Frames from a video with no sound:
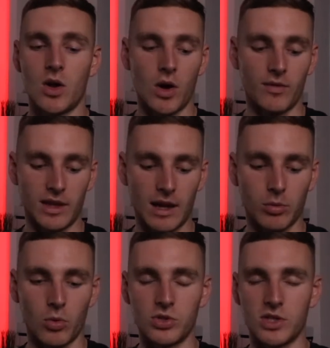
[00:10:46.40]
However, the
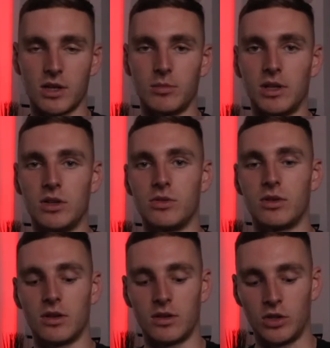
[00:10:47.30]
Apple Watch are going to
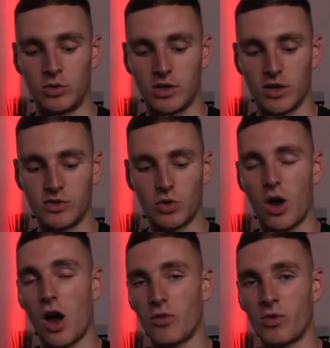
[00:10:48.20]
be utilizing your
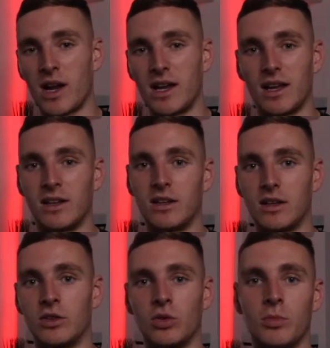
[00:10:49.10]
heart rate
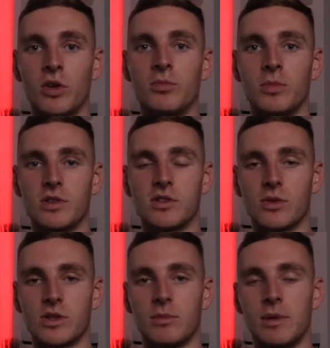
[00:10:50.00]
and your movement, so
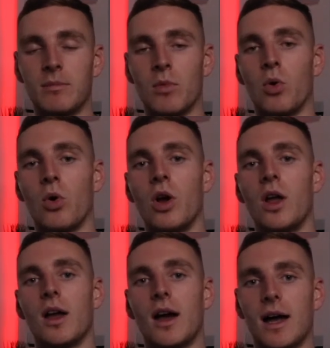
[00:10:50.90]
it's going to be more
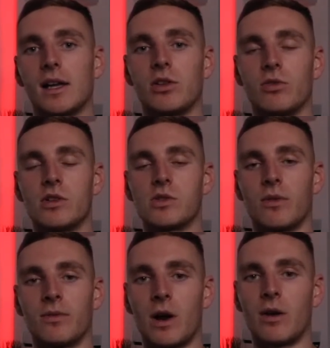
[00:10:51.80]
accurate. So
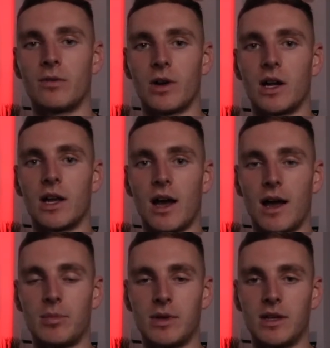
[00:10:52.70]
I'm very, very
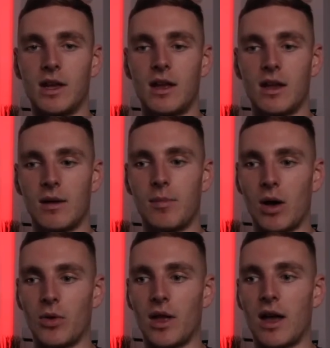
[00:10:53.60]
happy
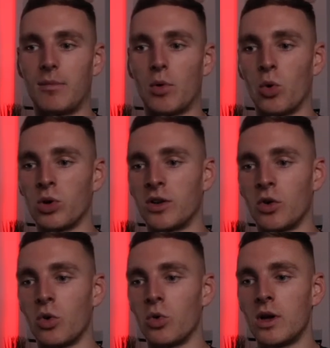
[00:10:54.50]
about that. All in
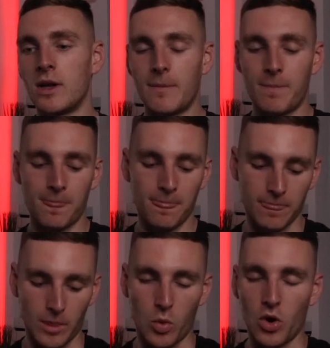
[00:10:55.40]
all,
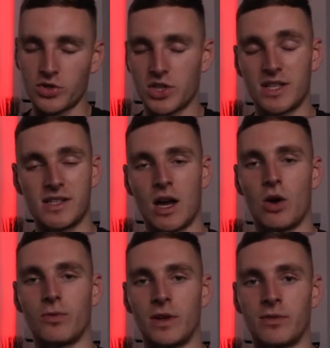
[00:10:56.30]
the watch
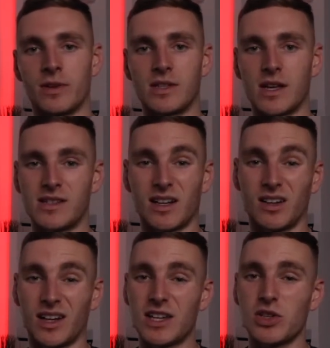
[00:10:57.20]
itself is fantastic,
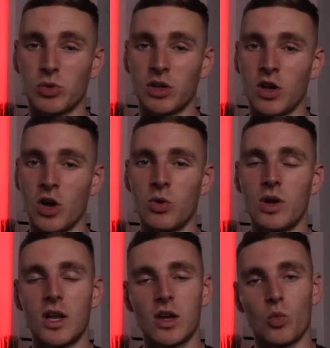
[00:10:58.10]
and I guess you want to know,
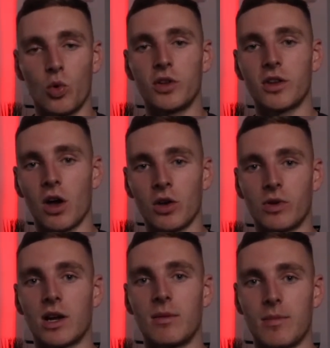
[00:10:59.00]
would I
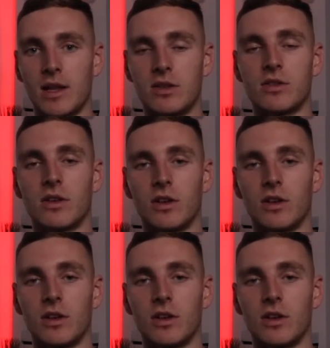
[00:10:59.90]
recommend